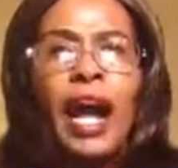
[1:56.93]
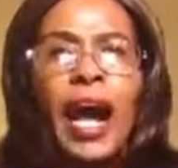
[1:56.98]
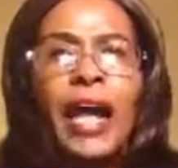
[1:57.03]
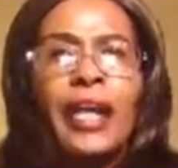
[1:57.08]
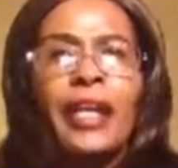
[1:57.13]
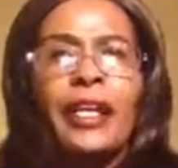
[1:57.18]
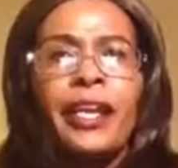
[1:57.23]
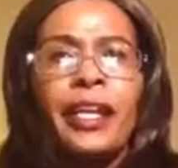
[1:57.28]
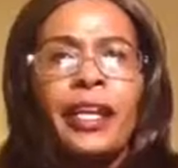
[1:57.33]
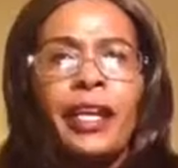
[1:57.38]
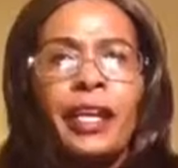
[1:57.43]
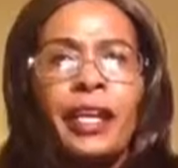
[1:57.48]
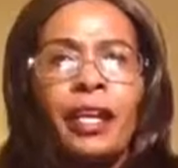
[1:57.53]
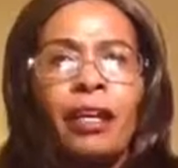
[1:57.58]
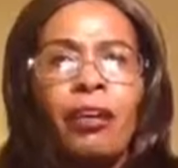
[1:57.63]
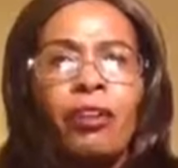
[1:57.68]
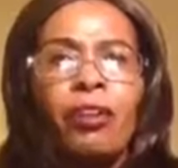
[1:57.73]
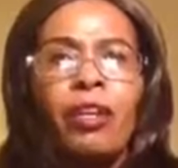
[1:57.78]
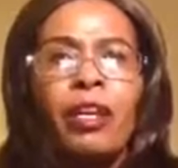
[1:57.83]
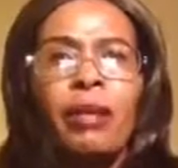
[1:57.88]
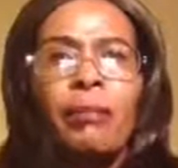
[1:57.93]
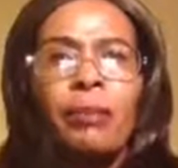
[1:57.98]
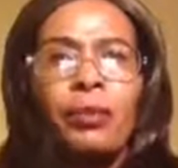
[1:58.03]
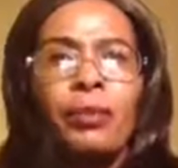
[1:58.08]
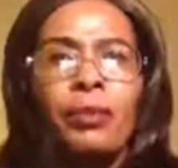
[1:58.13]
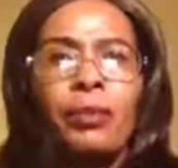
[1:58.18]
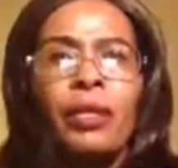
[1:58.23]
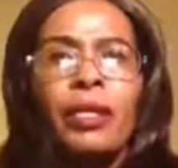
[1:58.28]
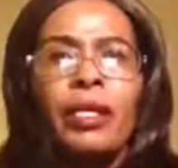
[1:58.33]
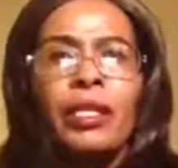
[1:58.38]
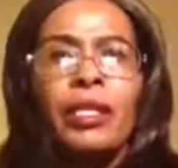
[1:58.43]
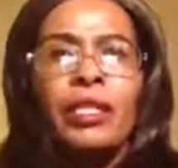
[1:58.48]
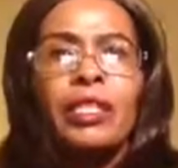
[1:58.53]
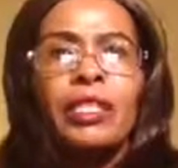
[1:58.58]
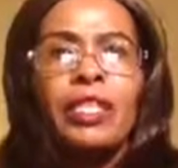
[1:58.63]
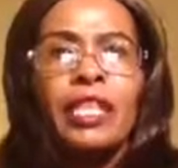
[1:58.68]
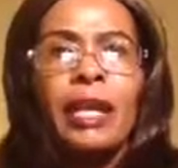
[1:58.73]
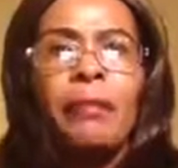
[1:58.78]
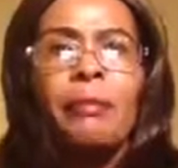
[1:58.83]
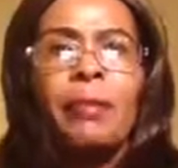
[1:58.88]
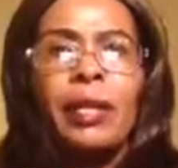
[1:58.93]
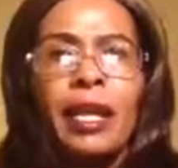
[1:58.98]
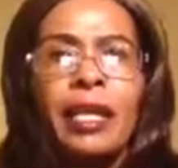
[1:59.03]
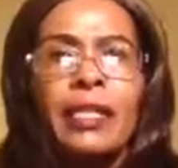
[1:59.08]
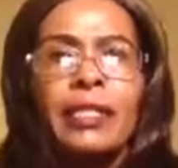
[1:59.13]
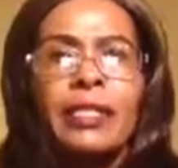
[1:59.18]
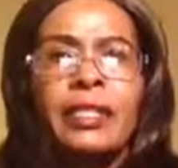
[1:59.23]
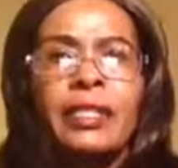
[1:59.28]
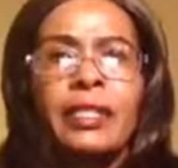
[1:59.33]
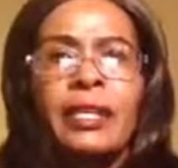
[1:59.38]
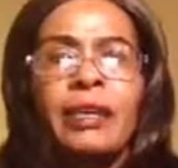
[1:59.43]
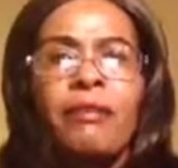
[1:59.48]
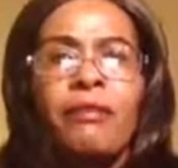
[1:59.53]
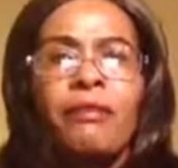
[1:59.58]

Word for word: and horrible tempest.